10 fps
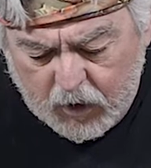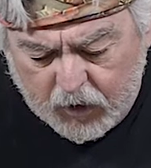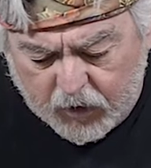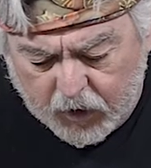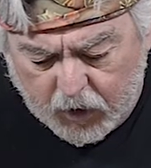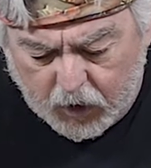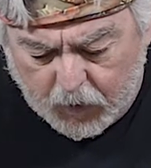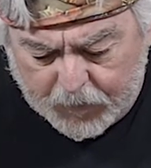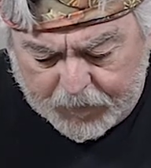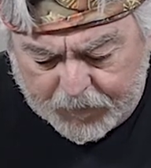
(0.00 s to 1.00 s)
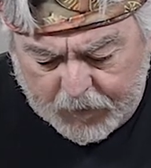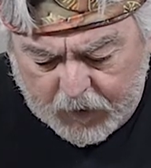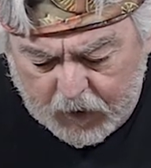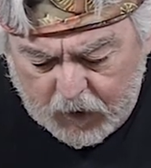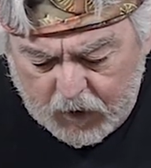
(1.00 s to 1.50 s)
So
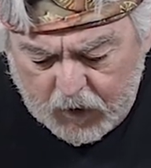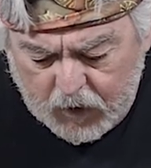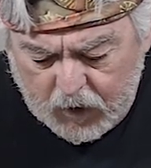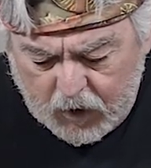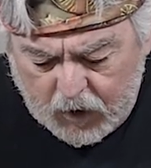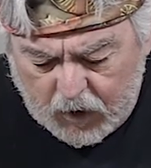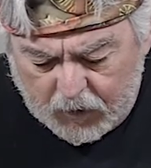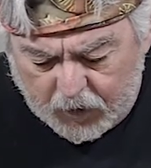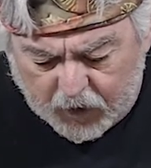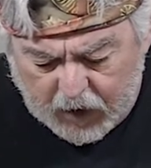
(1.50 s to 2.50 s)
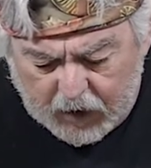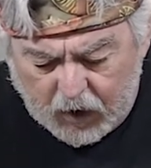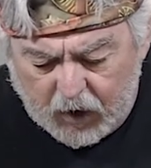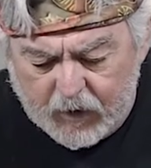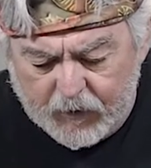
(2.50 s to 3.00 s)
I'm just kind of